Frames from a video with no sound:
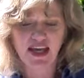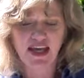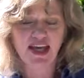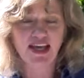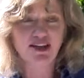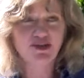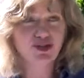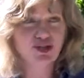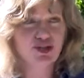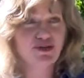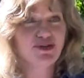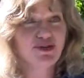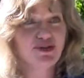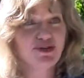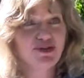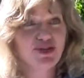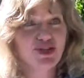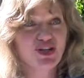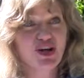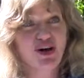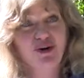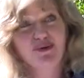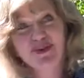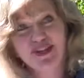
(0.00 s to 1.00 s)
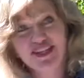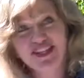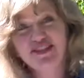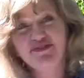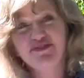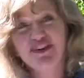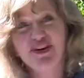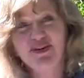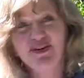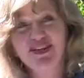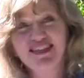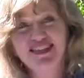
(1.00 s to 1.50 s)
And 2 years ago, this
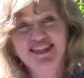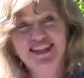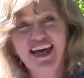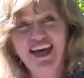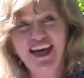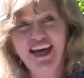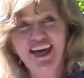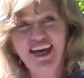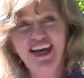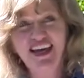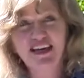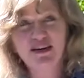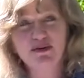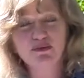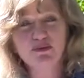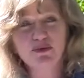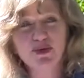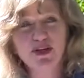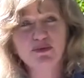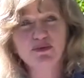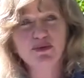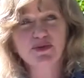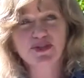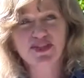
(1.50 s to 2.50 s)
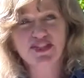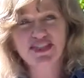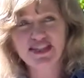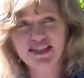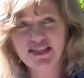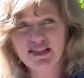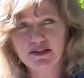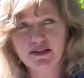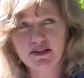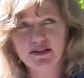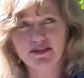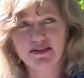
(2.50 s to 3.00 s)
very day, we were
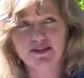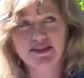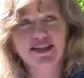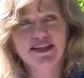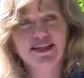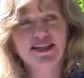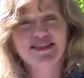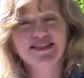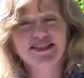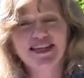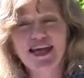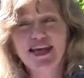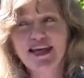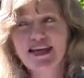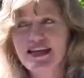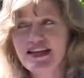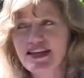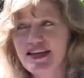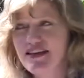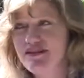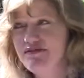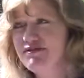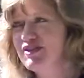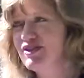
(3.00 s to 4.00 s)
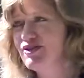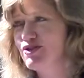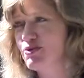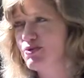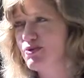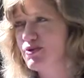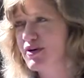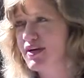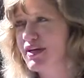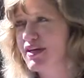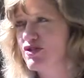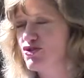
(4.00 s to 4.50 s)
still taking
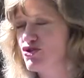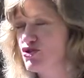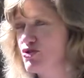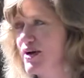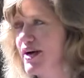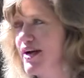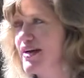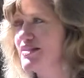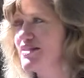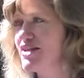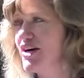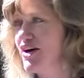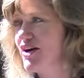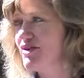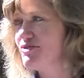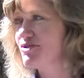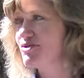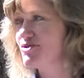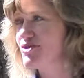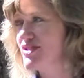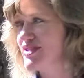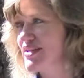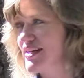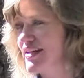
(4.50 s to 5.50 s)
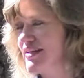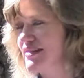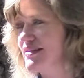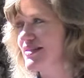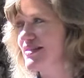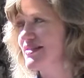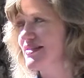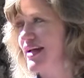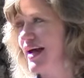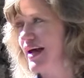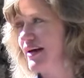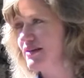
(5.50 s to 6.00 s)
inventory and trying to understand
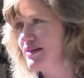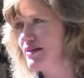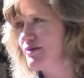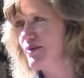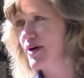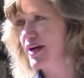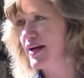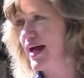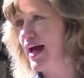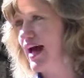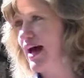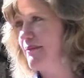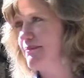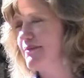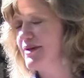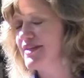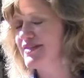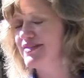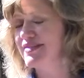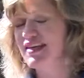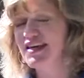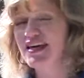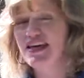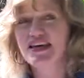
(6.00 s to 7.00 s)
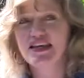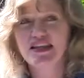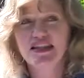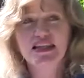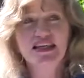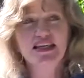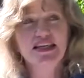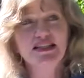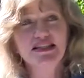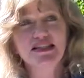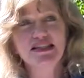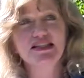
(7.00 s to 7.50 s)
exactly what happened,
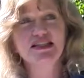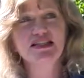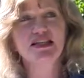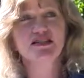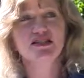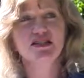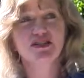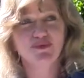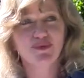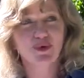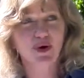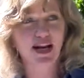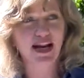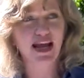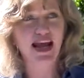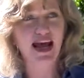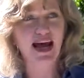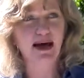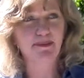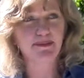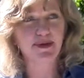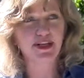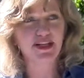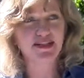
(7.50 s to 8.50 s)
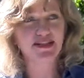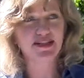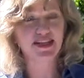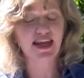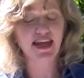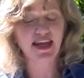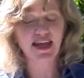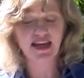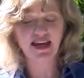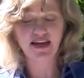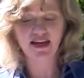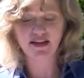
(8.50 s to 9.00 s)
the extent of what happened,
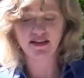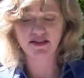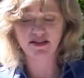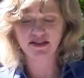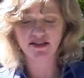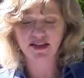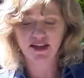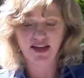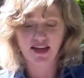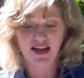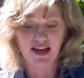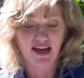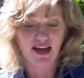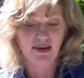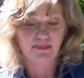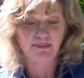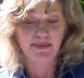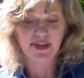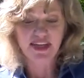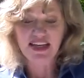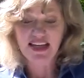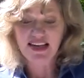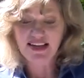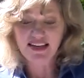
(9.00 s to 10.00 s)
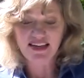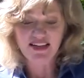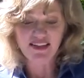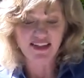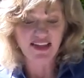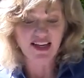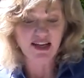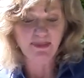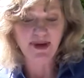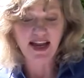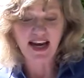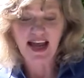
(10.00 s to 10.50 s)
and beginning to
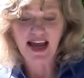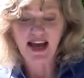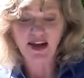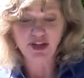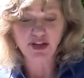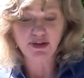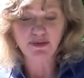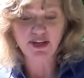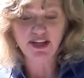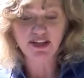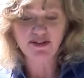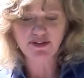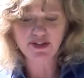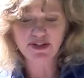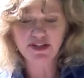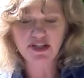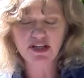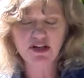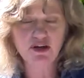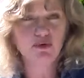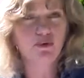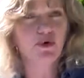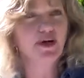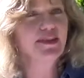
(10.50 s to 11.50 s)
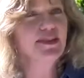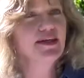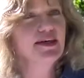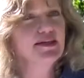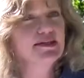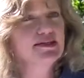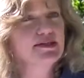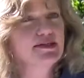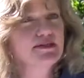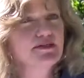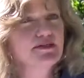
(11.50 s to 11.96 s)
think about how do you even deal with this.